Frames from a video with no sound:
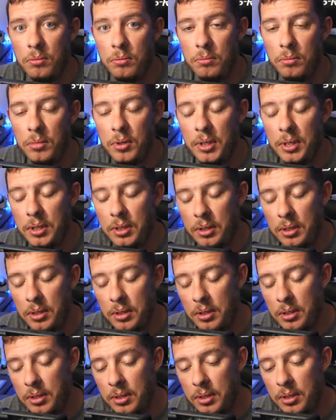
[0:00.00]
But
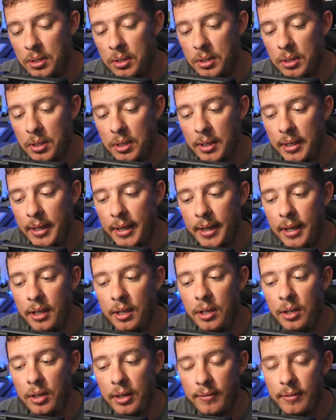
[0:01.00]
yeah,
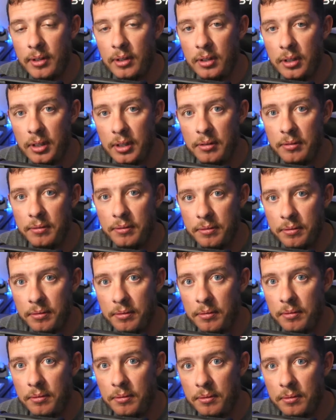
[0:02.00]
you're gonna have to live
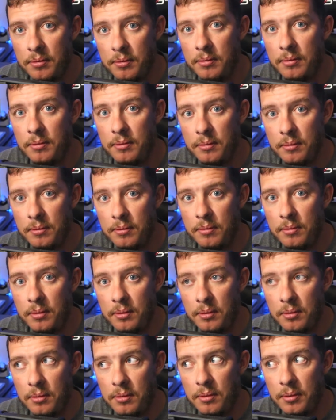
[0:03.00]

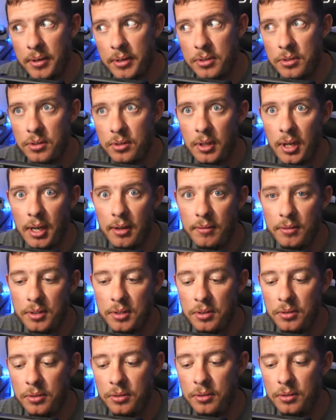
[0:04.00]
the rest of your life
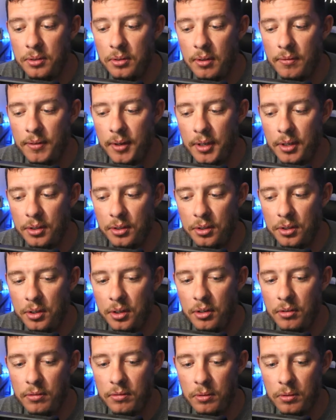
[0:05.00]
until they find a
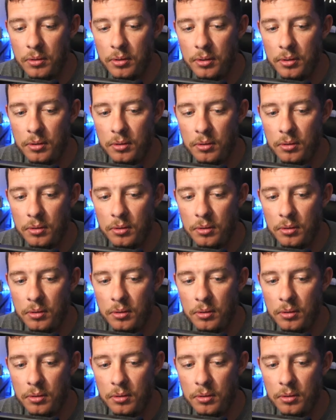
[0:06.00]
cure for it.